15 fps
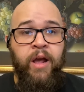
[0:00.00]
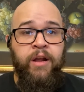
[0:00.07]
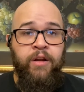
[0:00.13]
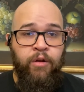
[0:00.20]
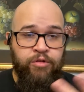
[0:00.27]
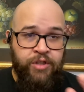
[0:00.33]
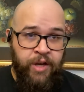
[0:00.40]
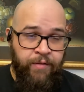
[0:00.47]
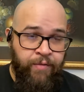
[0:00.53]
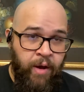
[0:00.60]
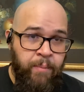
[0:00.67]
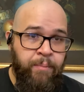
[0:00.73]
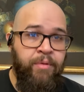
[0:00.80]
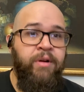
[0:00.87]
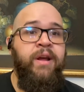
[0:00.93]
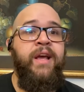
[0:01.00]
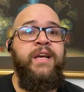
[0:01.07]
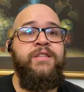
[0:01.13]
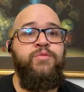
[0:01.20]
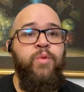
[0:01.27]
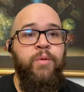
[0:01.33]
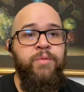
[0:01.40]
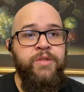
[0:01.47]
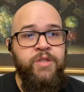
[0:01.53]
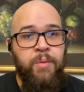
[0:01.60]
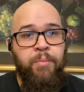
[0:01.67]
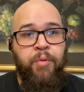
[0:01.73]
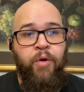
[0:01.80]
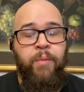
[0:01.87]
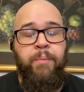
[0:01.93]
No Shave Ember is where we
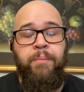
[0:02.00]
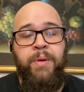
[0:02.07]
support